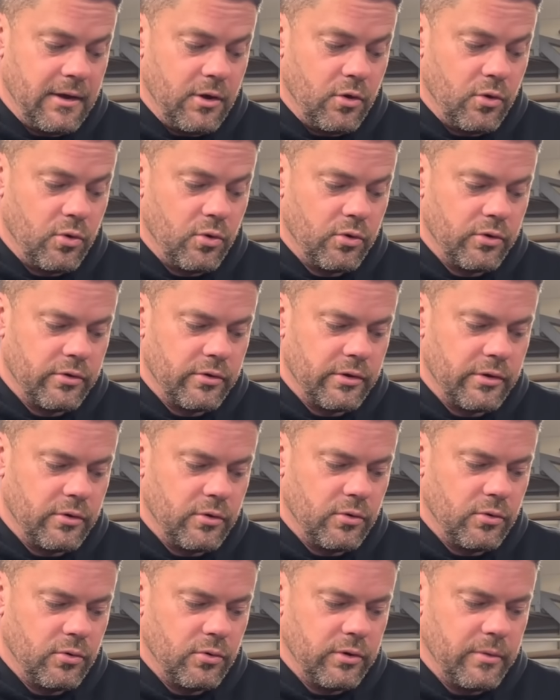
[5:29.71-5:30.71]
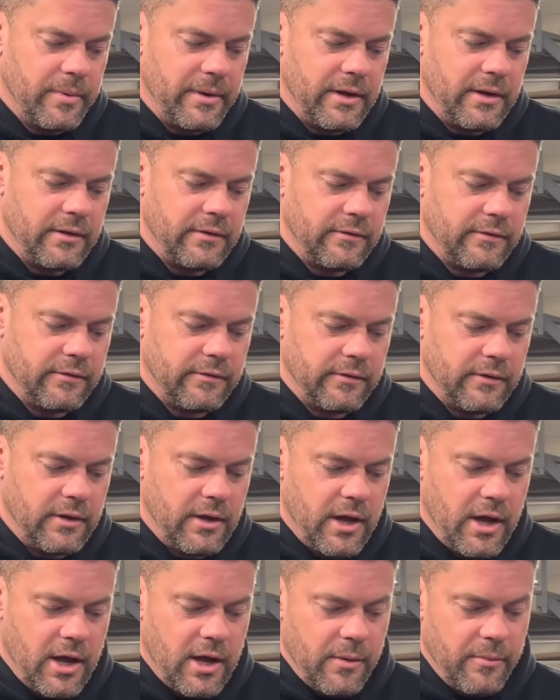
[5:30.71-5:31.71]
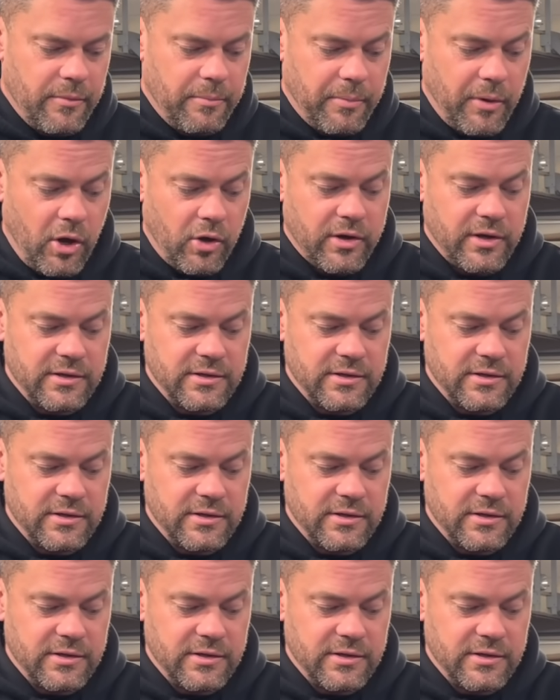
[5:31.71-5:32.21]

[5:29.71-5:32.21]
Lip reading: Order all the bits. Block